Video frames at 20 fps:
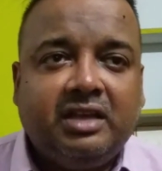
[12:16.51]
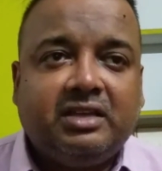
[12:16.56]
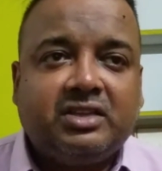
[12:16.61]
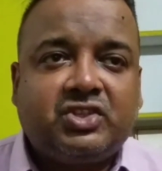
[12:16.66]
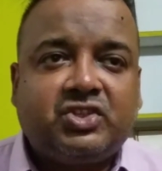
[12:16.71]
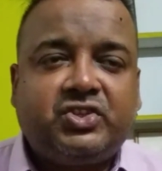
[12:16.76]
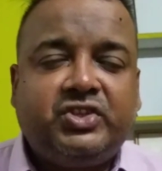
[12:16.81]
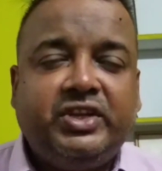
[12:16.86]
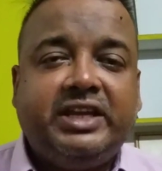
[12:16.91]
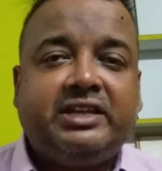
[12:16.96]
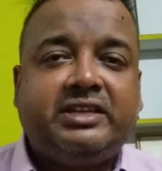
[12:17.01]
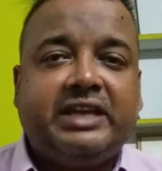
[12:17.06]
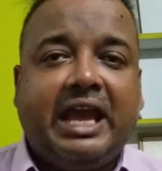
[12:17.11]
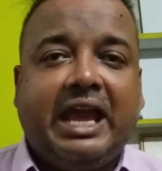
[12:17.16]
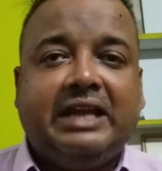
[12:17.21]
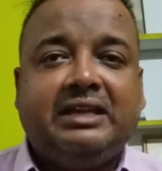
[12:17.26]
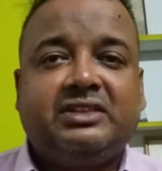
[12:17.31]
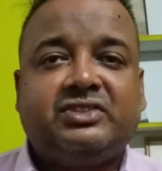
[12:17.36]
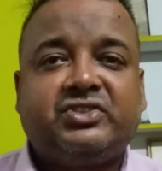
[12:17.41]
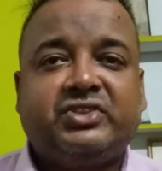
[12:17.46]
state,
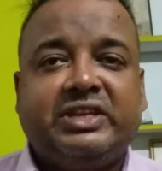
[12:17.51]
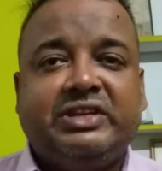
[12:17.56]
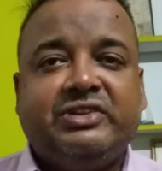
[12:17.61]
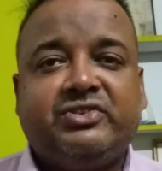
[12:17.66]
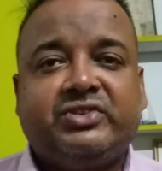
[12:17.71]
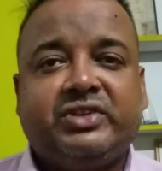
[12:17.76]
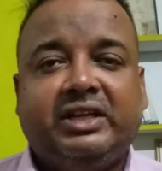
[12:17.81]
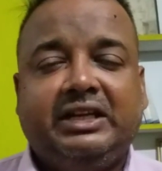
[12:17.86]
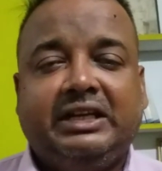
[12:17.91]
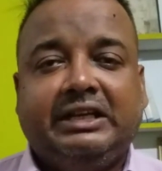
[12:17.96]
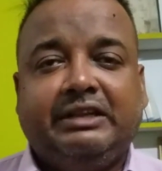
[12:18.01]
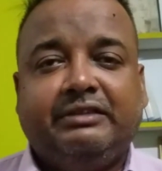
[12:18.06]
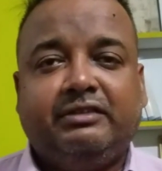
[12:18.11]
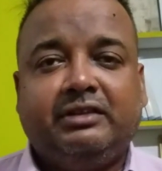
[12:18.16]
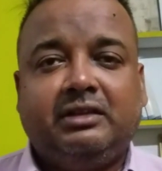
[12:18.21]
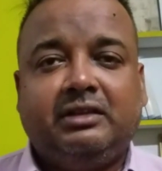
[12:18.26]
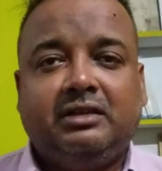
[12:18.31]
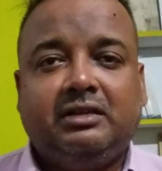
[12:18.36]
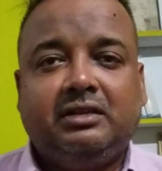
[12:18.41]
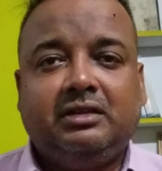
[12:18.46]
and central
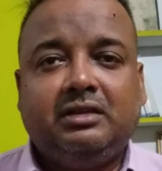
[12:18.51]
level.